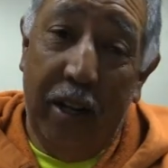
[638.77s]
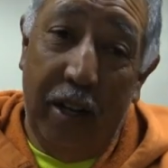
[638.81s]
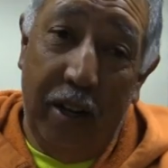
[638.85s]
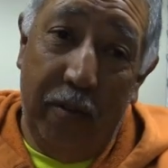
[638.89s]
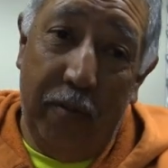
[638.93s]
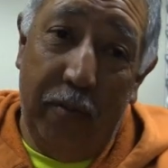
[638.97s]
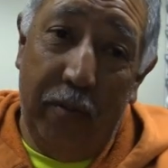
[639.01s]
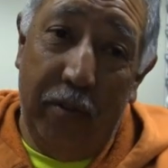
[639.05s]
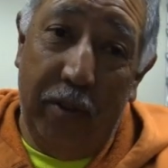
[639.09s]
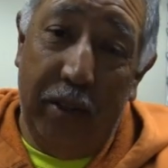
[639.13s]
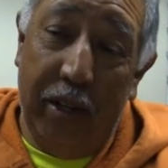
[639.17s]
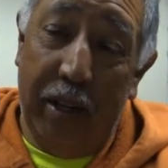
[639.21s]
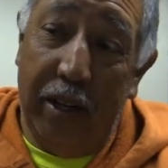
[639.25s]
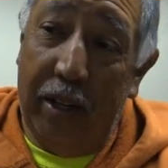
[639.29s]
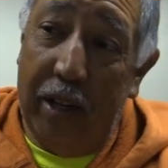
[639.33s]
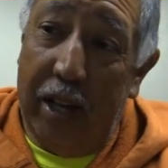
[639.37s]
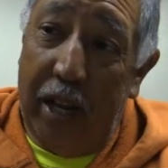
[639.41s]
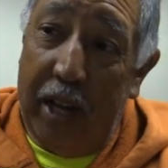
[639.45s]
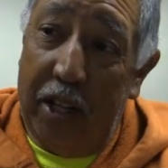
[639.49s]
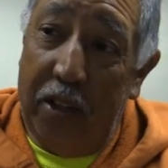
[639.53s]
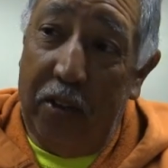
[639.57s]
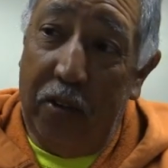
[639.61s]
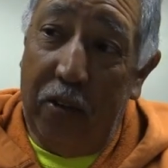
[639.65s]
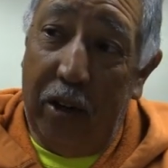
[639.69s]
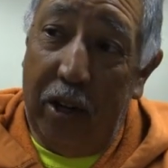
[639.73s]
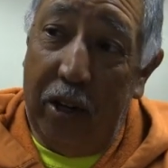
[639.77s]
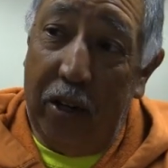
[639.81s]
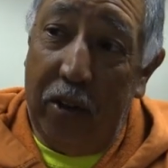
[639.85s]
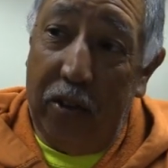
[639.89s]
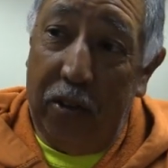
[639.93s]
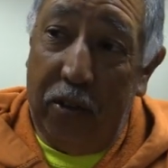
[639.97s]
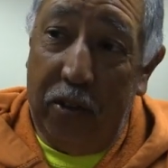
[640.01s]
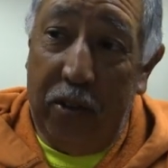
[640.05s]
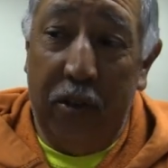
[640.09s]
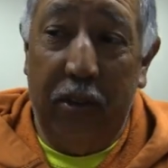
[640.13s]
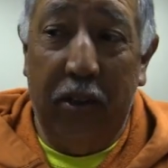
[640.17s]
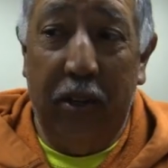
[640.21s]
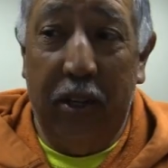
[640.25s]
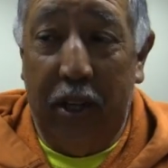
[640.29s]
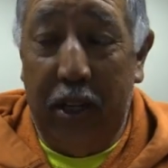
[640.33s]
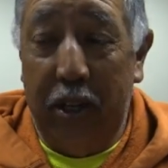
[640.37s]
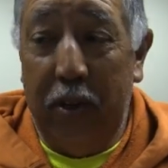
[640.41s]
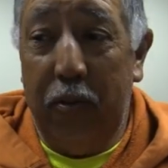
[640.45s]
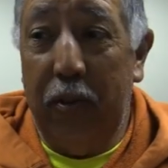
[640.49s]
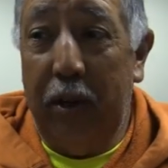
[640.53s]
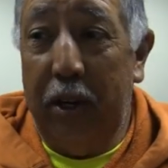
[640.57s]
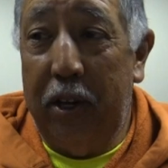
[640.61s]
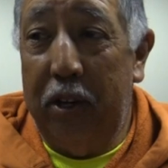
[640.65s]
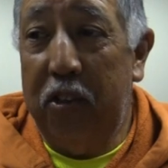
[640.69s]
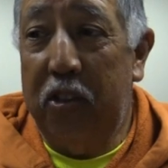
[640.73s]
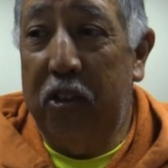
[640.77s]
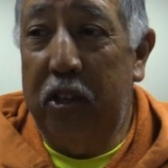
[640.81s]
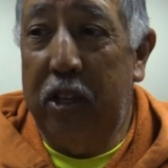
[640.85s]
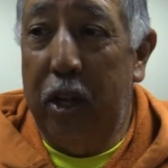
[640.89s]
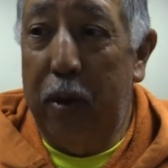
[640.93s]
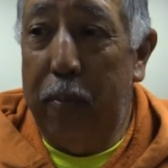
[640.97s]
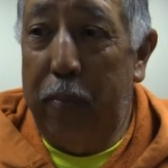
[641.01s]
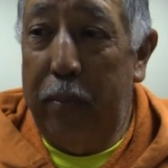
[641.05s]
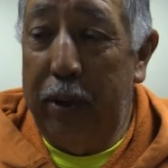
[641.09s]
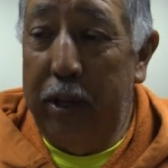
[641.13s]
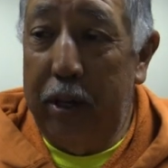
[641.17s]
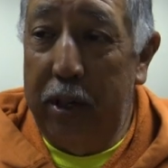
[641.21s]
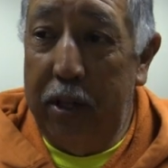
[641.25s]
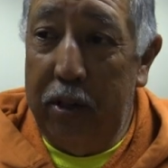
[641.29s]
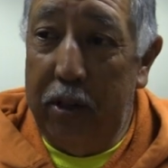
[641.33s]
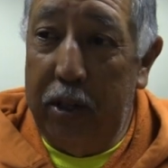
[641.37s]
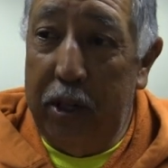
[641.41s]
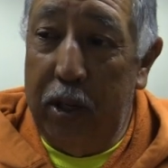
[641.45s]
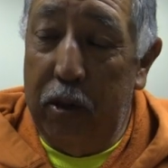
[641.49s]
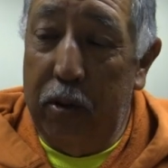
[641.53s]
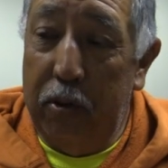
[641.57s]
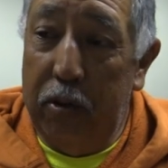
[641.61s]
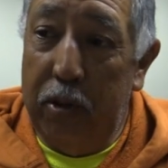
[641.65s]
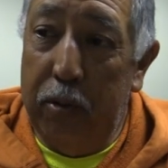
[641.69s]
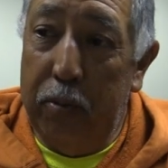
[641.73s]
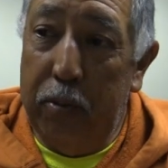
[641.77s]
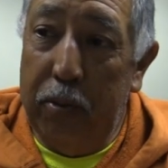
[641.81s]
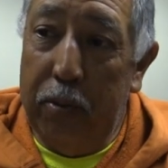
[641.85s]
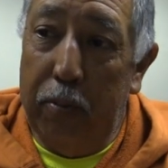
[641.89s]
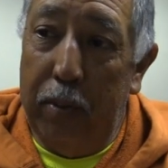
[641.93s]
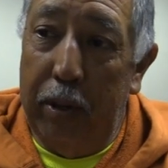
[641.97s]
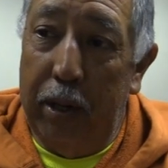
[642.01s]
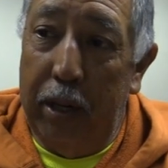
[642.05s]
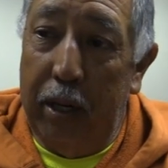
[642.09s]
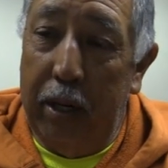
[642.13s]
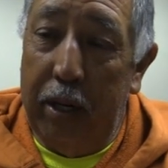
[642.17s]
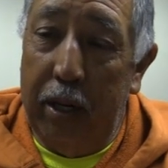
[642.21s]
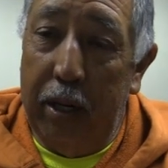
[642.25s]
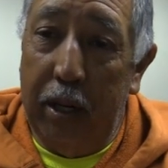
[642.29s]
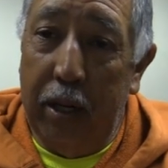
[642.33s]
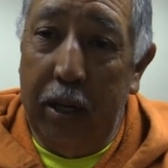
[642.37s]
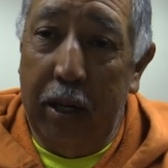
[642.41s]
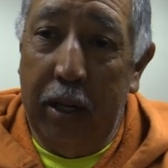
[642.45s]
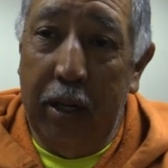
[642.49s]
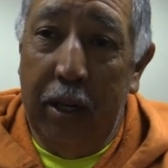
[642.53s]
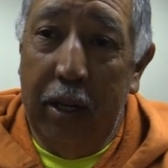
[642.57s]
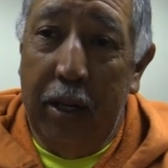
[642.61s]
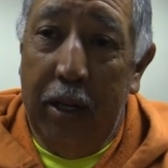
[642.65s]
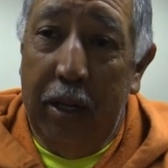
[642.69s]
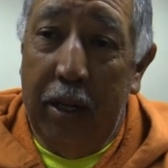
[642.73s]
The eighth graders getting ready to step in, to play